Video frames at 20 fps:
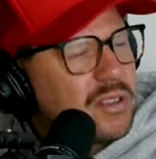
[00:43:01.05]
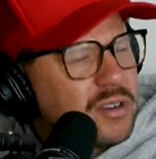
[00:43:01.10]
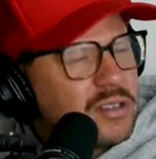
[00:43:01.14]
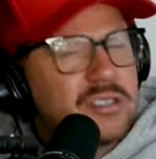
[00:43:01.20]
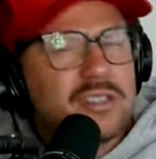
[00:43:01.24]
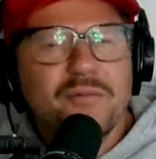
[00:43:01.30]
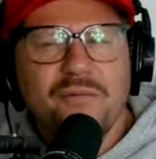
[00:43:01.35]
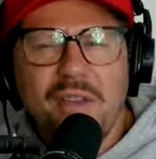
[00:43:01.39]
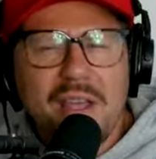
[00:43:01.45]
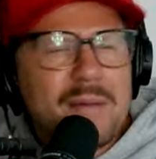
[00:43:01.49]

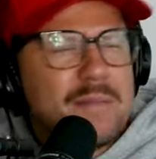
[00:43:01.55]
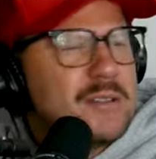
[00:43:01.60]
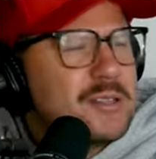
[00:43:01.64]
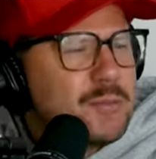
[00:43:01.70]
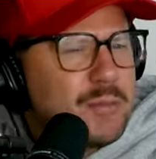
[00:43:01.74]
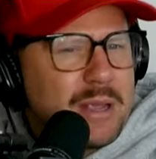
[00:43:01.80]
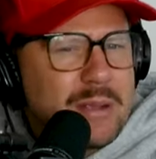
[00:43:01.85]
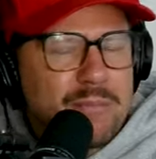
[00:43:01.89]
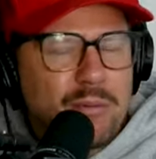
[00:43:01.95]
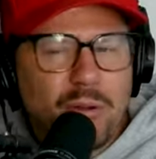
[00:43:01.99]
there's famous
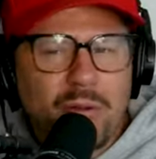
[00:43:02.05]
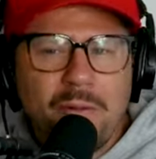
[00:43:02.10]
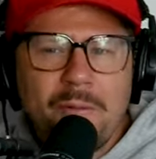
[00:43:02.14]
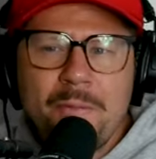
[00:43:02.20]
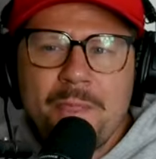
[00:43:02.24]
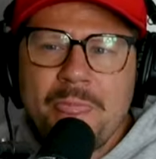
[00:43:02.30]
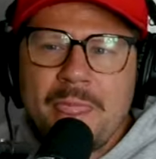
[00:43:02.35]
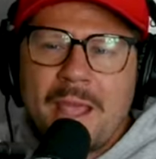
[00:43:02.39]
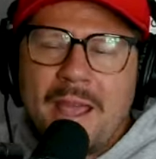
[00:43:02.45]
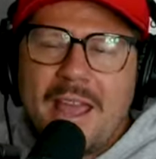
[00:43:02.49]
people.
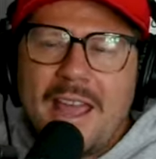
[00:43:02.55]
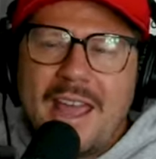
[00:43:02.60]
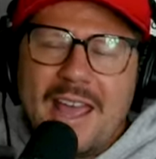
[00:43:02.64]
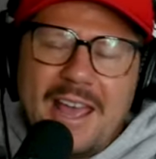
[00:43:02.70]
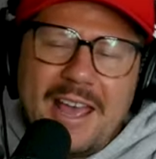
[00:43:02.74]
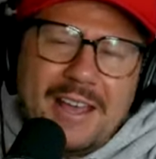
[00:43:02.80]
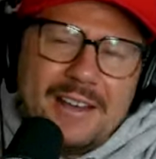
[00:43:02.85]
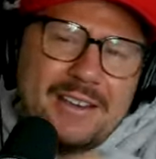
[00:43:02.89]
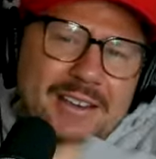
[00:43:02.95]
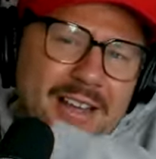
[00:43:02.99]

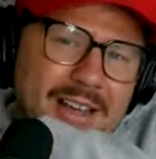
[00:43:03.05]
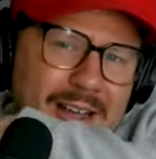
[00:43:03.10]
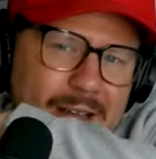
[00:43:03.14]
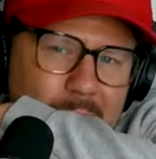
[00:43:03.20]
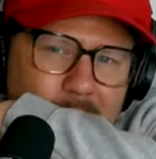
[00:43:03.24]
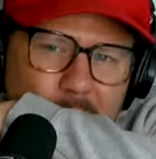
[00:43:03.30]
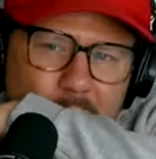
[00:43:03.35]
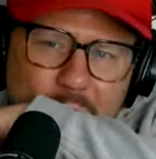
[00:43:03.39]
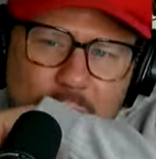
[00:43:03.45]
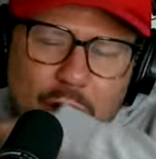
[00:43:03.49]
And,
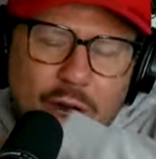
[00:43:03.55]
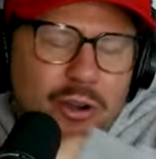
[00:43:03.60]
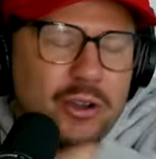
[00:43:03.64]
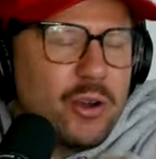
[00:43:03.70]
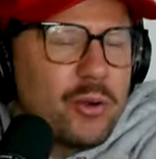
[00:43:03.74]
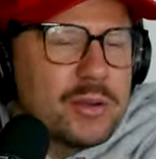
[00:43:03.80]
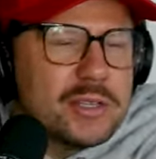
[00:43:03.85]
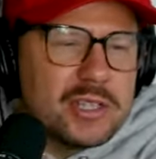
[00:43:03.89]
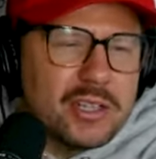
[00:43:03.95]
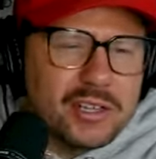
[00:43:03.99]
uh, you know,
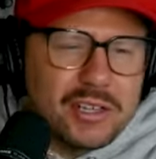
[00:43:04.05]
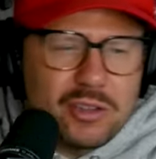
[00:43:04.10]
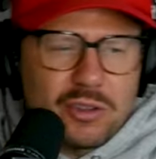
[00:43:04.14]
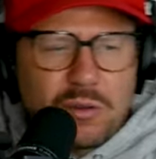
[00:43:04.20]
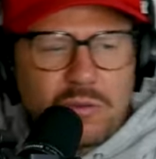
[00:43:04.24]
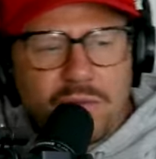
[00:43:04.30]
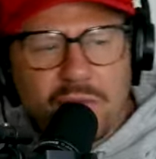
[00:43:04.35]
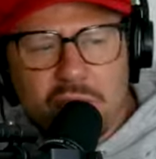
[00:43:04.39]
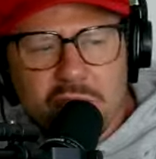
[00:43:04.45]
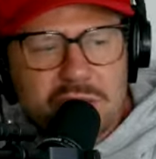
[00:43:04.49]
you're always looking
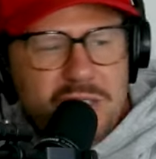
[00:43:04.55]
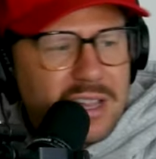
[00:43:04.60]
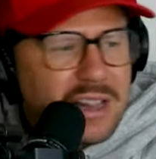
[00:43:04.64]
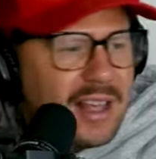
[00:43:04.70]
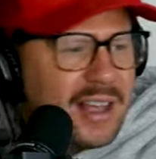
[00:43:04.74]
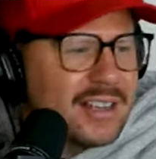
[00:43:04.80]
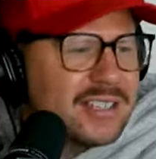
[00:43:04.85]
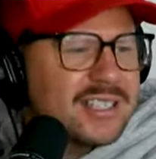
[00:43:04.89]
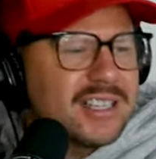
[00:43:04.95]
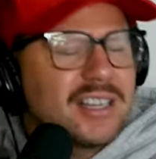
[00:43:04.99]
through first
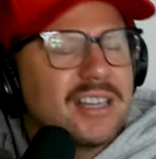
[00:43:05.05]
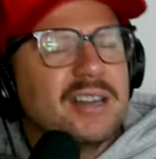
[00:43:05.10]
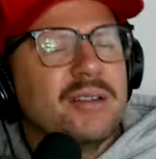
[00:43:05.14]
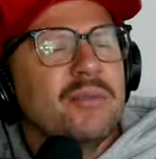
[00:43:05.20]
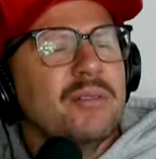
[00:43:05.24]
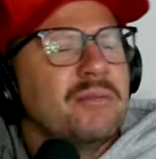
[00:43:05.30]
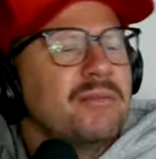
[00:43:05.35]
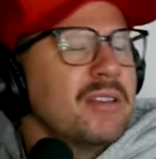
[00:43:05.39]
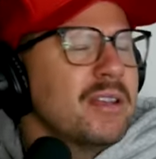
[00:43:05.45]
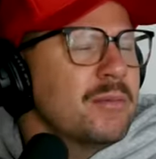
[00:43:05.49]
class, like,
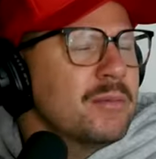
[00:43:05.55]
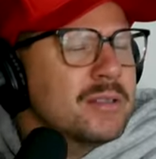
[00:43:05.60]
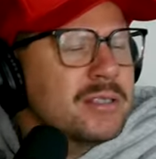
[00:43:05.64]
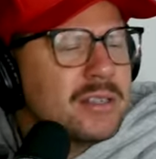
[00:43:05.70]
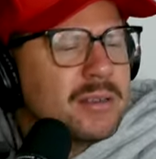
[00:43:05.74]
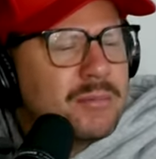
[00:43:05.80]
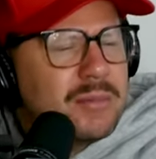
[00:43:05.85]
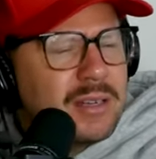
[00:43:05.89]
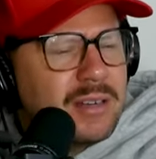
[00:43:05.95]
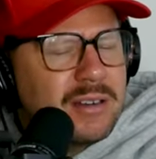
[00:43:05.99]
anyone
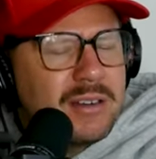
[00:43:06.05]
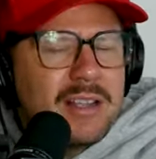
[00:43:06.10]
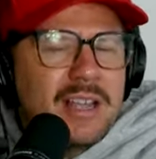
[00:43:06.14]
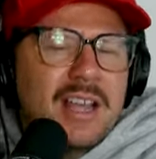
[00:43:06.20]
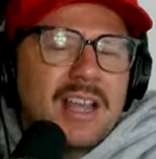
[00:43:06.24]
famous up here?